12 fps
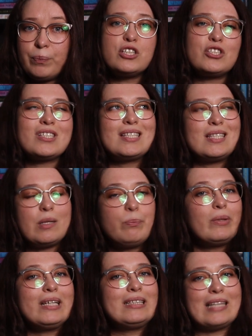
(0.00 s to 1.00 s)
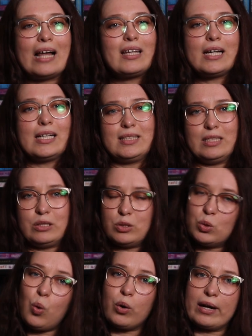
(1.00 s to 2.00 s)
He's just simply telling us the
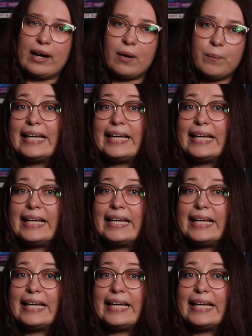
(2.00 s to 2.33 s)
story.